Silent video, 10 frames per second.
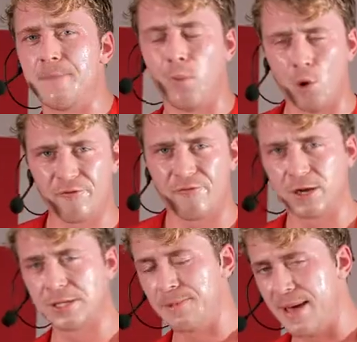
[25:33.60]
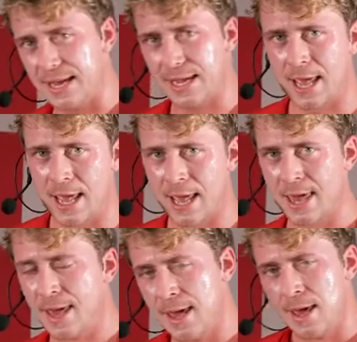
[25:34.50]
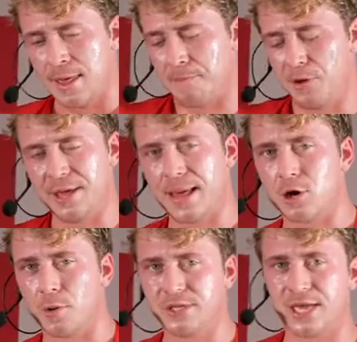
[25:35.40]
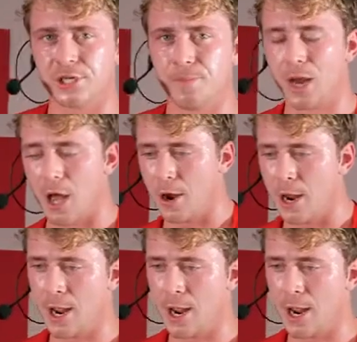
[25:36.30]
important for us to make, then put it in that comment section below.